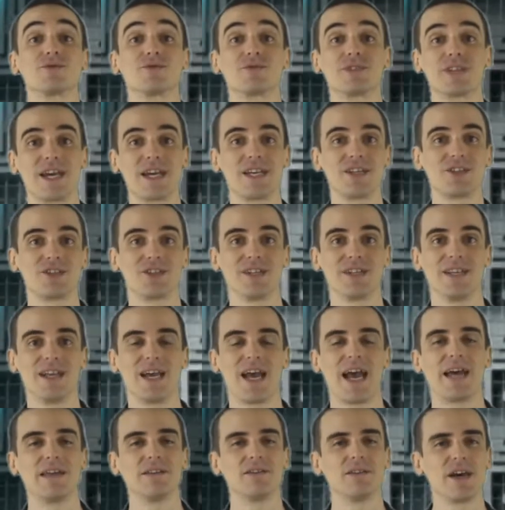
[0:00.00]
having blood
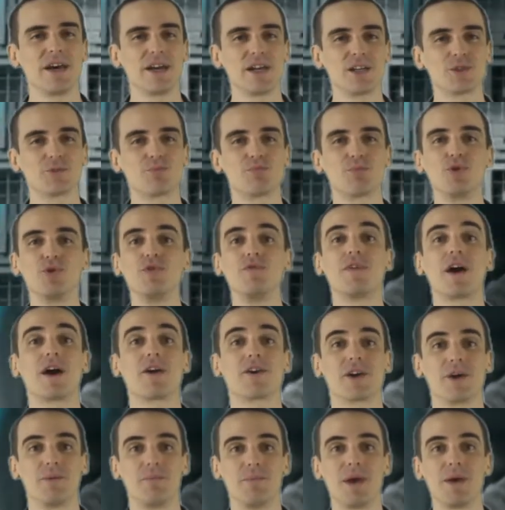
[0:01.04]
taken from them since they
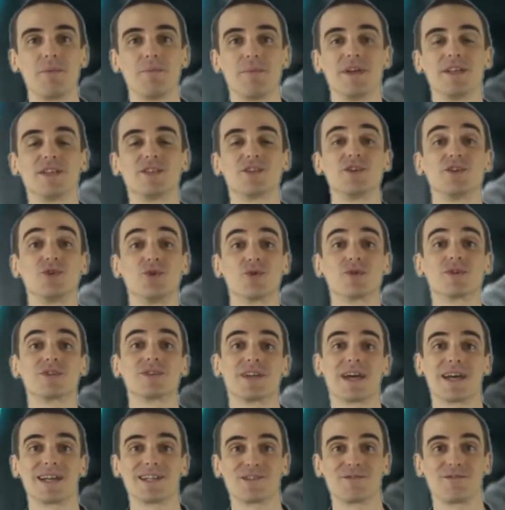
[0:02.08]
were little.
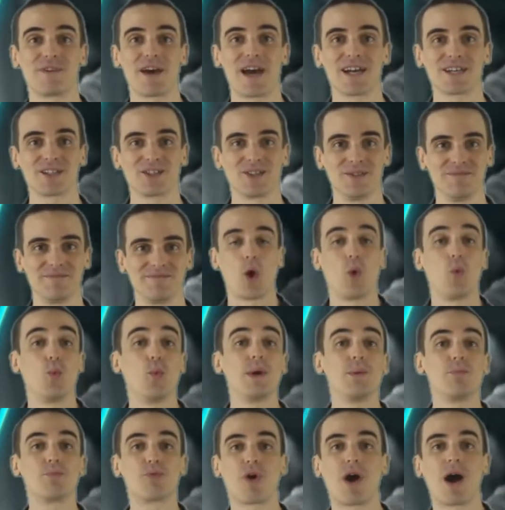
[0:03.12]
Westgear
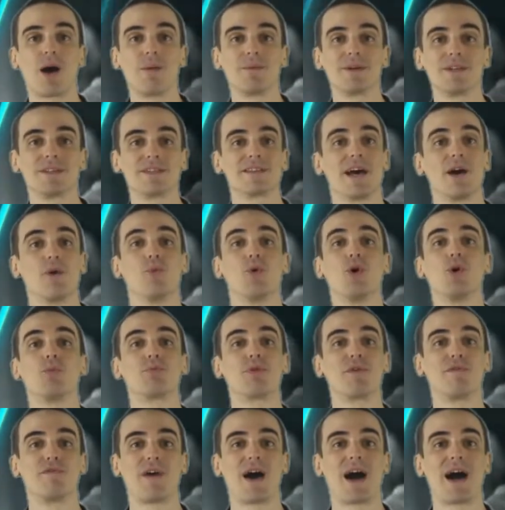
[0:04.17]
saves himself, but
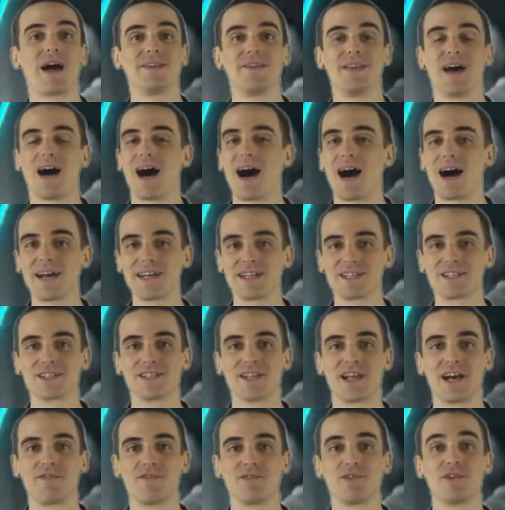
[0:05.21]
it leaves everything
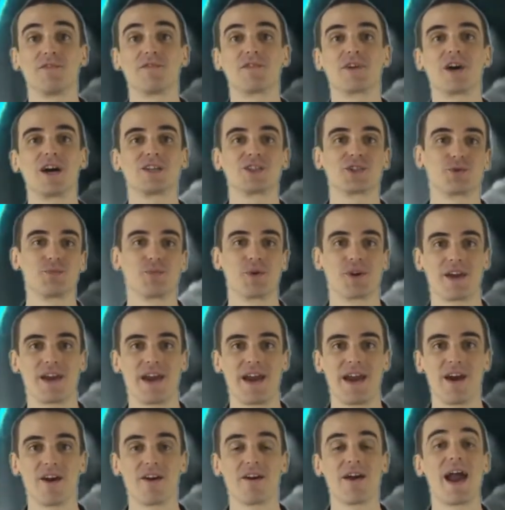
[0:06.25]
wide open for the finale
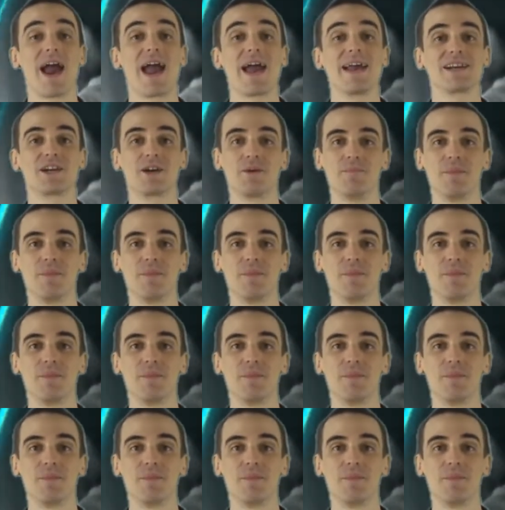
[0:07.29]
to follow.